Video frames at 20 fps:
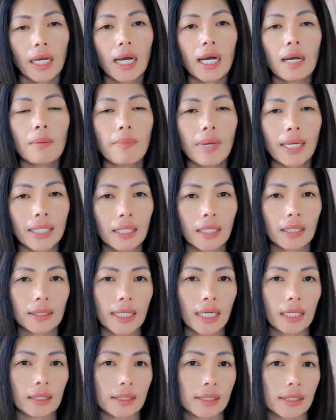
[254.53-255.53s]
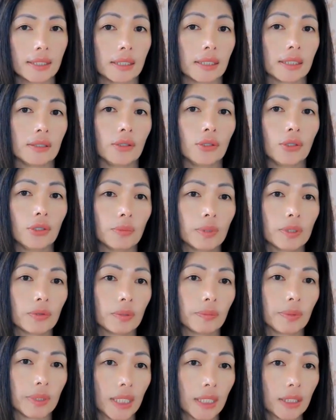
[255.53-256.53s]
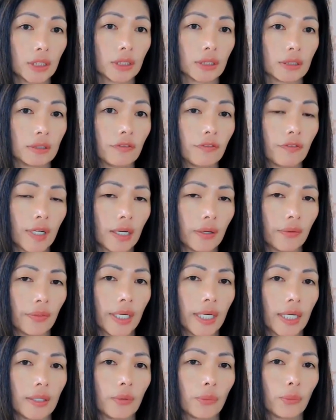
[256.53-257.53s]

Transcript: A meta-analysis in Human Reproduction found that